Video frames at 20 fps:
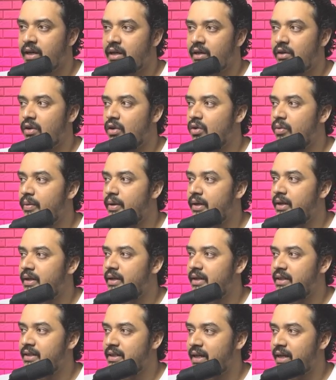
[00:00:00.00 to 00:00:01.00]
document
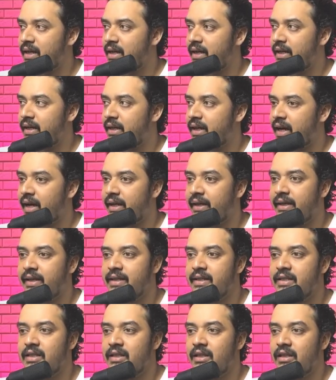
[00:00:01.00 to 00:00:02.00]
understanding,
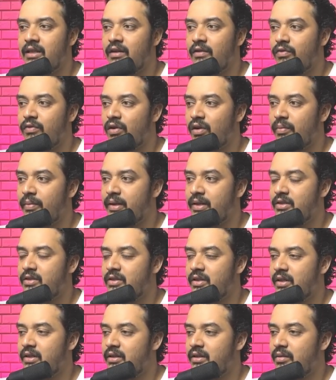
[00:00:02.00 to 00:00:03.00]
IKC, form
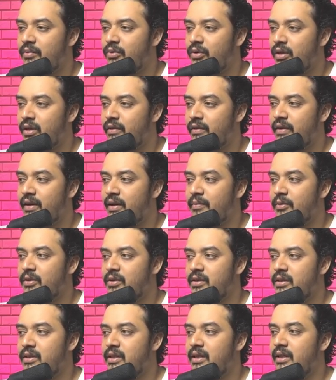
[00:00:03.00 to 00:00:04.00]
extractor, Boolean file
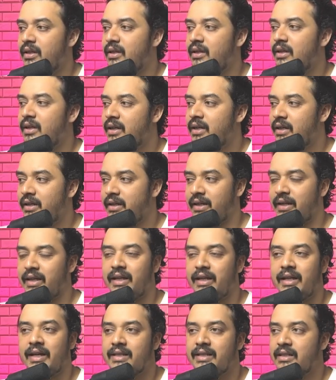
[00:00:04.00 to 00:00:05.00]
processing, train
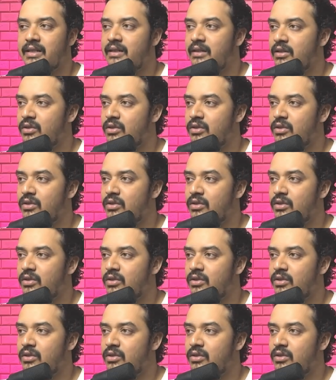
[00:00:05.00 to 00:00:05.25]
AI center.